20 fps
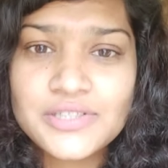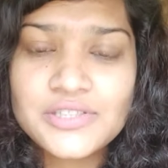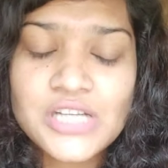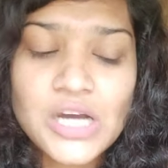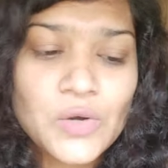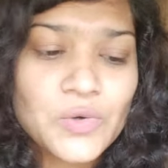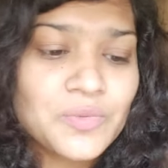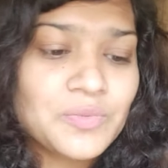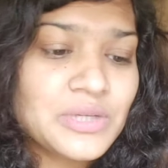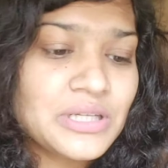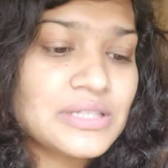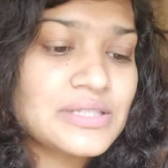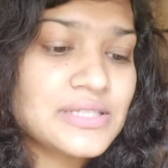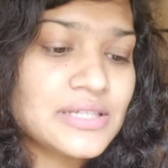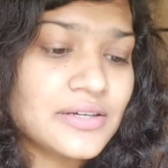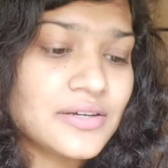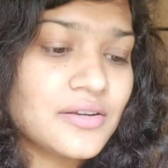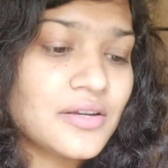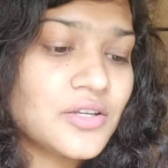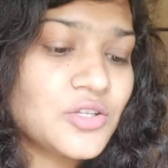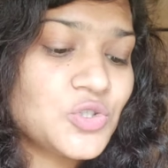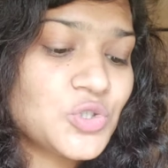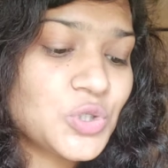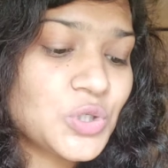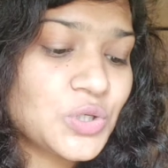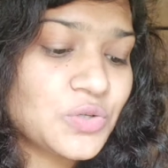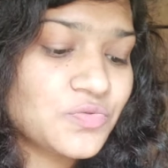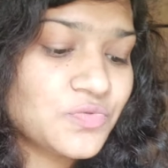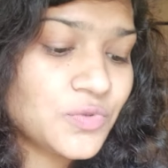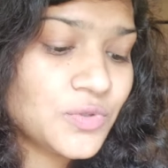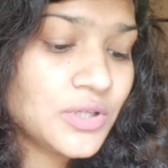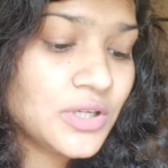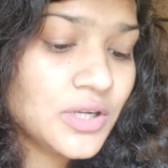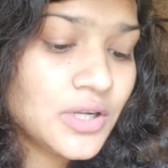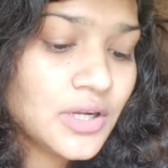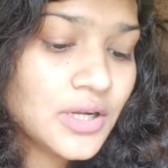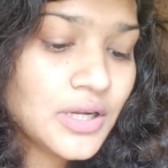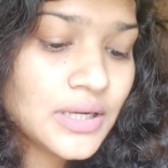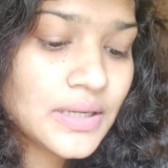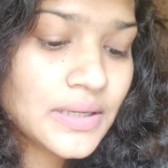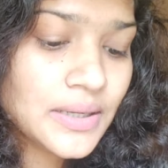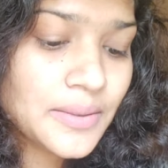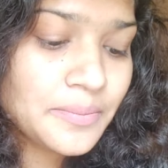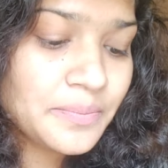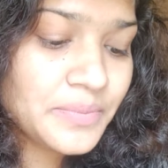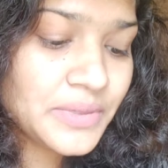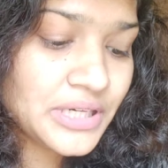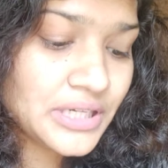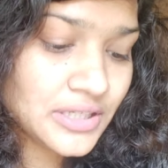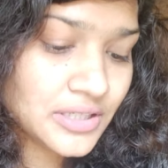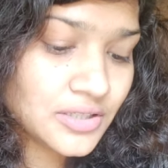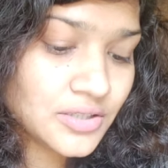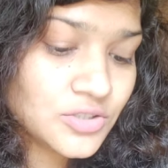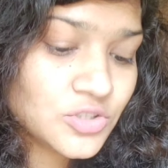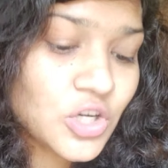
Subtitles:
Jaunt means here a cheerful company.